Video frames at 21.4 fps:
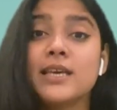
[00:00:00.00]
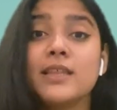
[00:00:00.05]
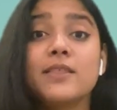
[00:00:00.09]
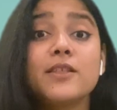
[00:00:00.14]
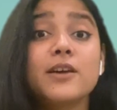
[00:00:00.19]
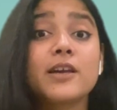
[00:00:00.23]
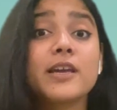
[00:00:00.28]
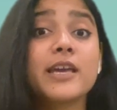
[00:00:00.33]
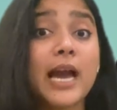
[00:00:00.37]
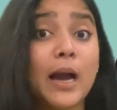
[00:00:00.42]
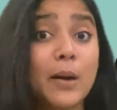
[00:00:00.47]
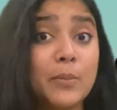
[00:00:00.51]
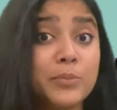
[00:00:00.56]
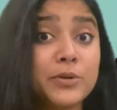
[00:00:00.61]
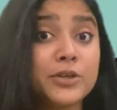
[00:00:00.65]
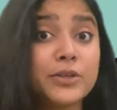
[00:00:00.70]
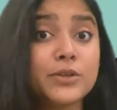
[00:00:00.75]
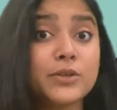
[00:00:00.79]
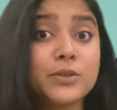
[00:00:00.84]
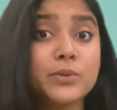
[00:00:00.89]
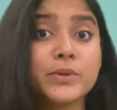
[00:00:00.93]
The
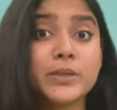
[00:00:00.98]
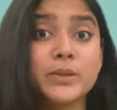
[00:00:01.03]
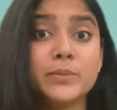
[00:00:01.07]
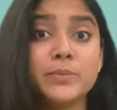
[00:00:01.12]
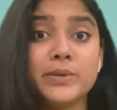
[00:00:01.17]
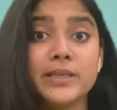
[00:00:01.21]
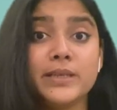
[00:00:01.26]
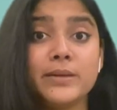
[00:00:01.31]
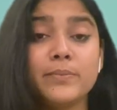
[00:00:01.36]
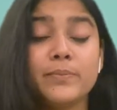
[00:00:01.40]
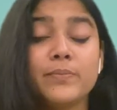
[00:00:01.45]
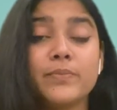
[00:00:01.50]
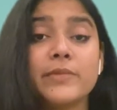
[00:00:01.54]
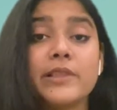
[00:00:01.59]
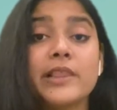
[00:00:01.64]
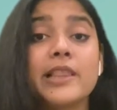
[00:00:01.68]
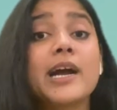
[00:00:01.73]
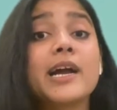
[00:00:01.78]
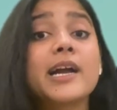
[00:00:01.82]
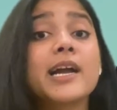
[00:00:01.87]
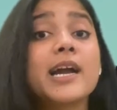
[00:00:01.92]
capital will be
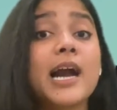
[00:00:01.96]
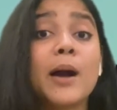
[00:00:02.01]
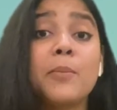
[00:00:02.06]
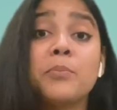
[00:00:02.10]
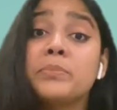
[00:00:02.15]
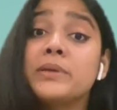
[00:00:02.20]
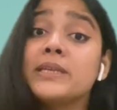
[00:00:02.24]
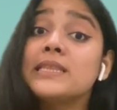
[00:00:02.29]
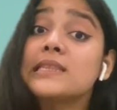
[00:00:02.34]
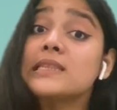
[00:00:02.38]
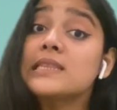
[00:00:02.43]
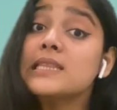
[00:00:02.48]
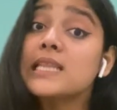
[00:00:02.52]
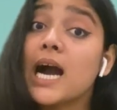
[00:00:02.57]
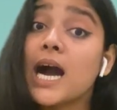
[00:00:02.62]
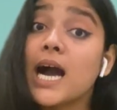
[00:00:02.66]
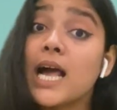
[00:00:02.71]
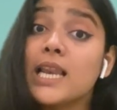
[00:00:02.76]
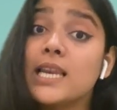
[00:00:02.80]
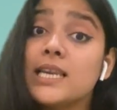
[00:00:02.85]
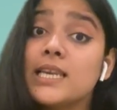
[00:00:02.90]
la
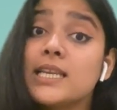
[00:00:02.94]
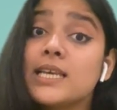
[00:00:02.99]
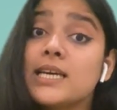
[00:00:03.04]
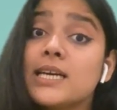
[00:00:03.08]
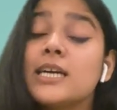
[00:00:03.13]
capital.